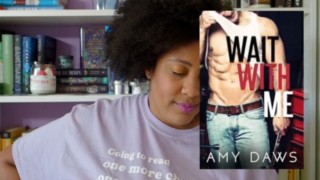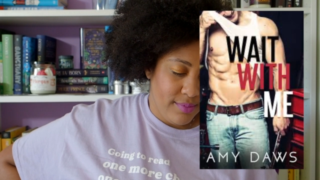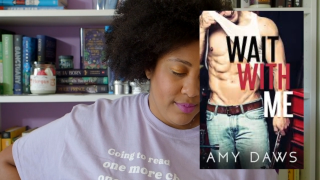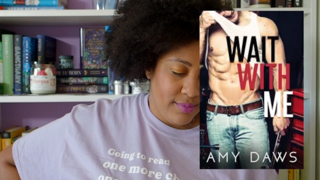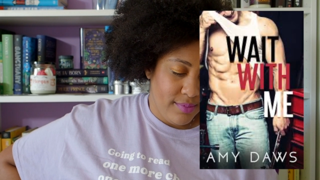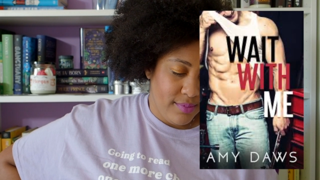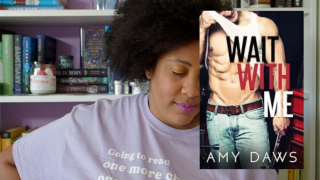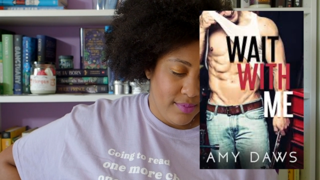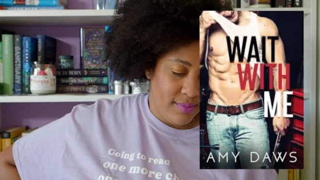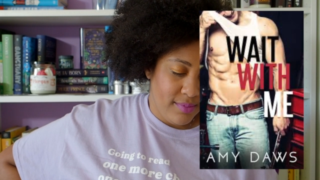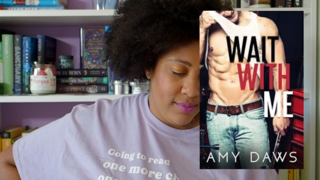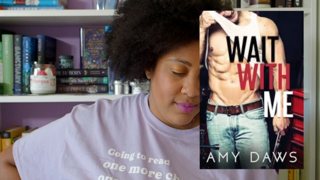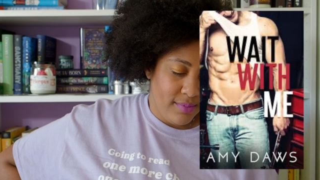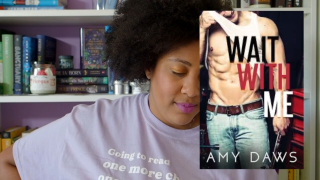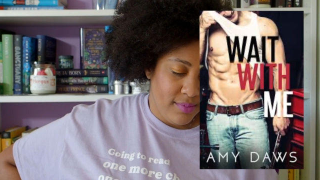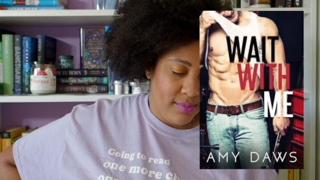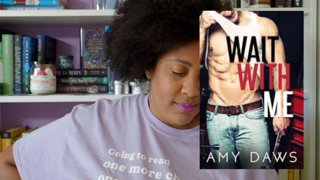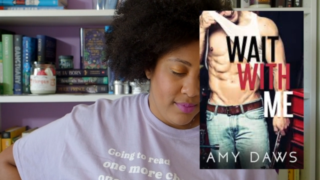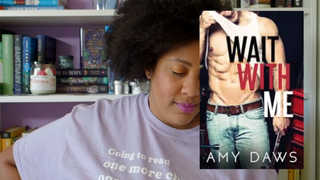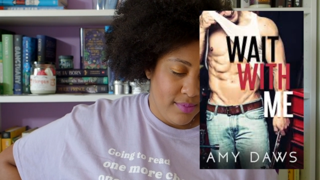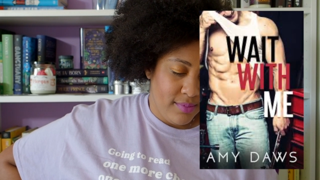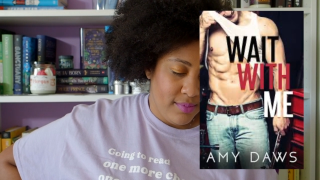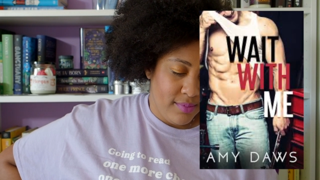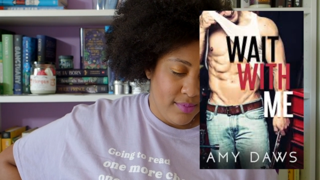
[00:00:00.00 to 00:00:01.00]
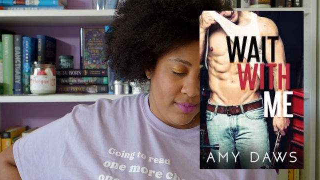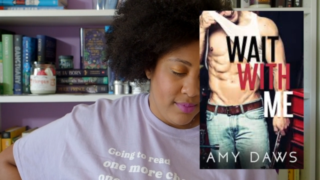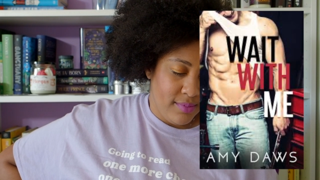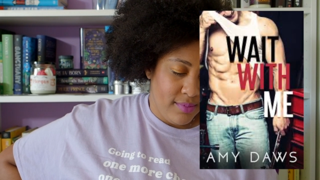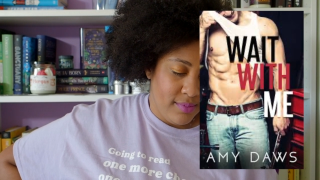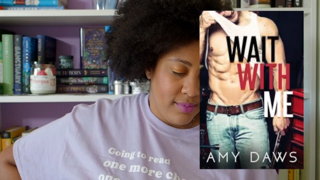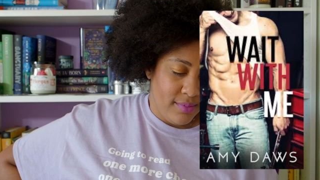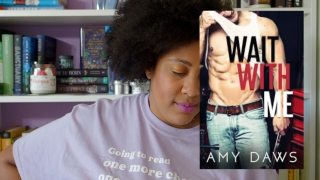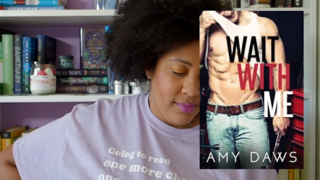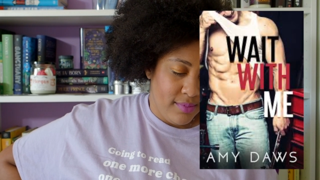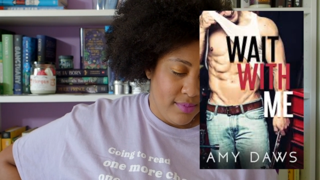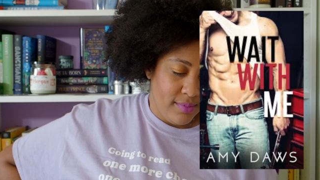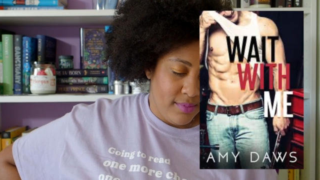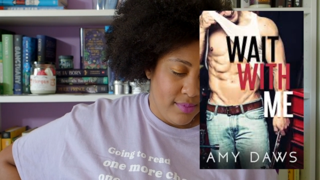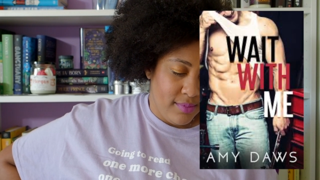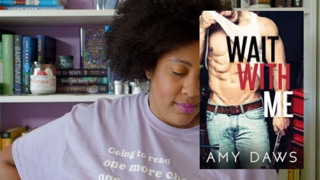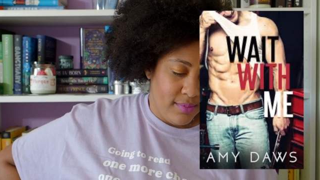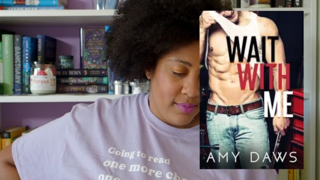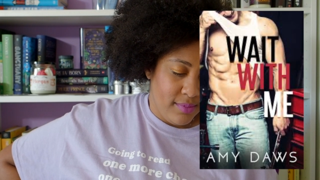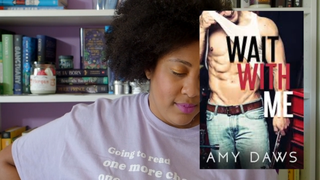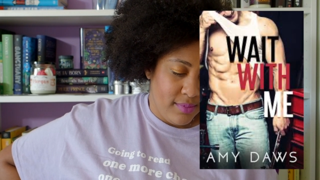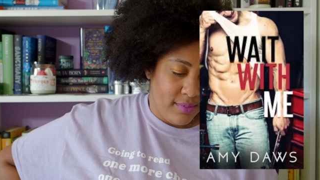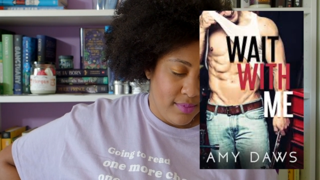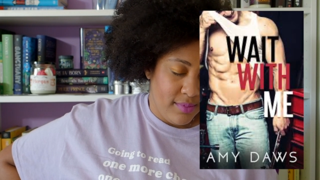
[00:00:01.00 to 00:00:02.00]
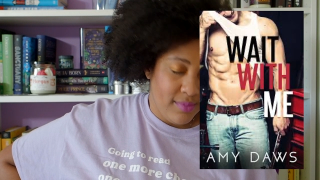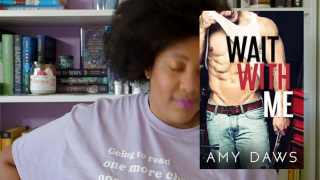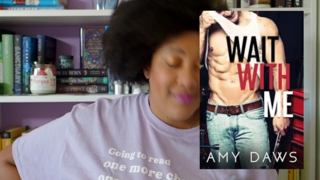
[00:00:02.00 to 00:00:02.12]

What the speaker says: [no speech]